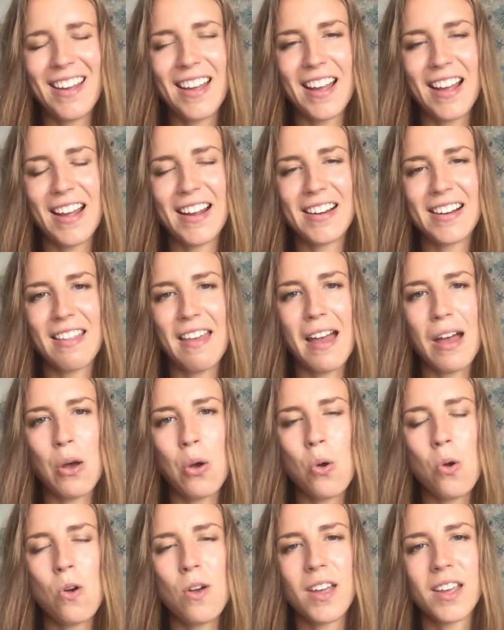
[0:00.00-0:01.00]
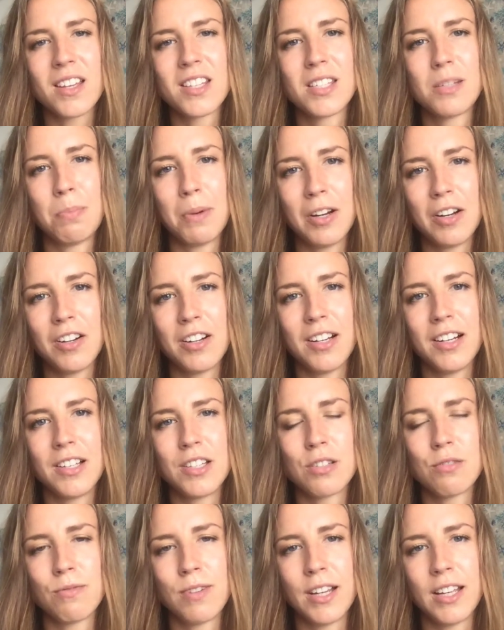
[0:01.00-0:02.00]
and that whole
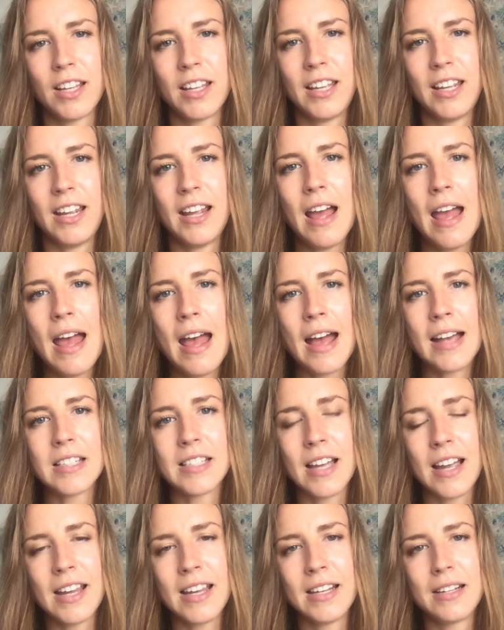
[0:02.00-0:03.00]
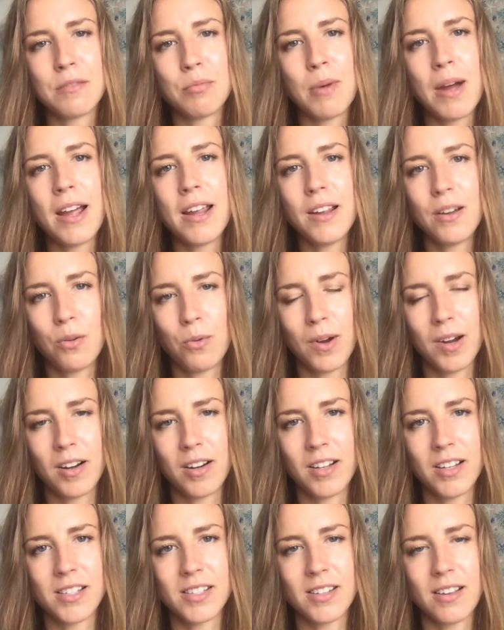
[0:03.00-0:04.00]
experience really has heightened my
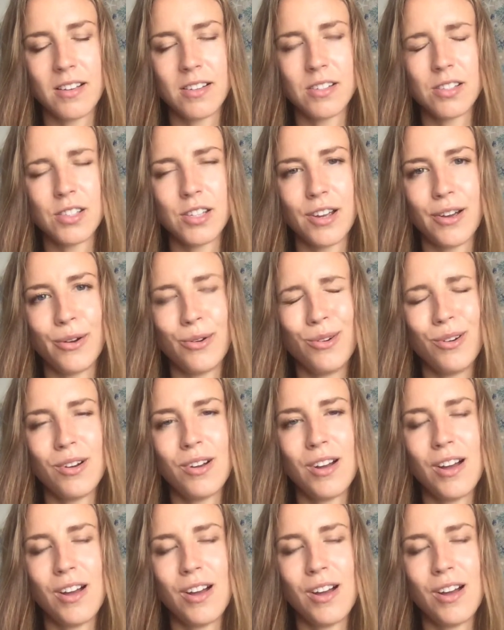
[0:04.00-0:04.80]
awareness also